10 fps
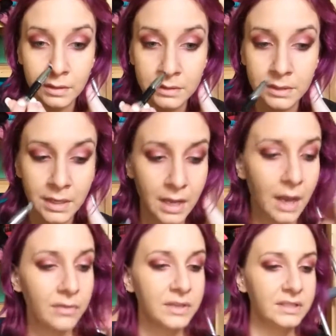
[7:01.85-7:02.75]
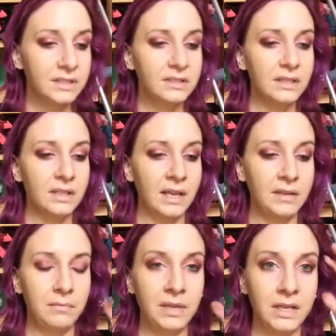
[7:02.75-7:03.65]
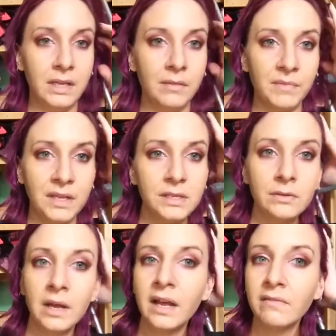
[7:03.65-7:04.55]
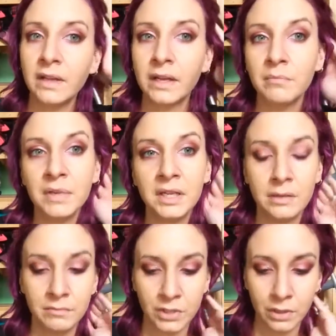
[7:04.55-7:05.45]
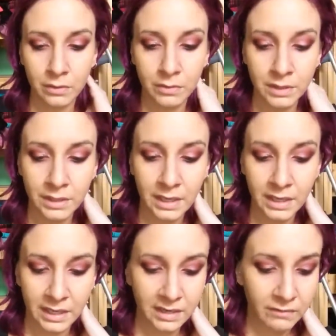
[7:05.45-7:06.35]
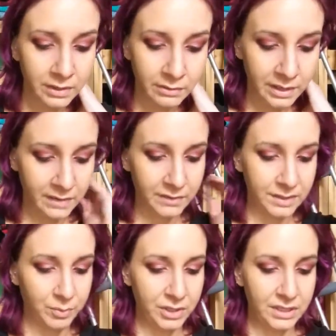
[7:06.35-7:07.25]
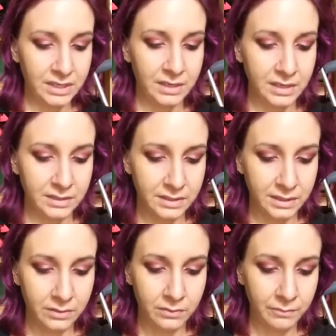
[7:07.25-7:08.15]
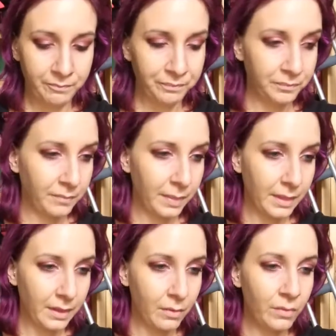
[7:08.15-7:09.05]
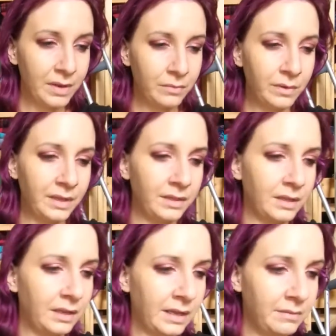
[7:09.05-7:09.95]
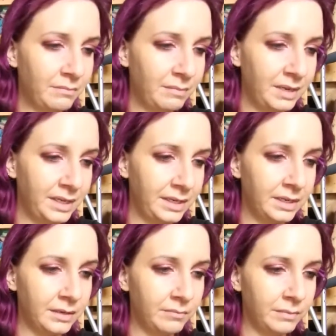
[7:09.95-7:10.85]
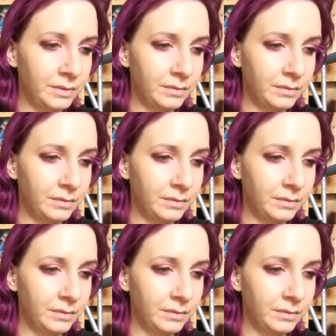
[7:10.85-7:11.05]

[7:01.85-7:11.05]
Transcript: this. Oh, this is the light medium. They do have like a medium dark one, and even though I have a spray tan, I still went with the light medium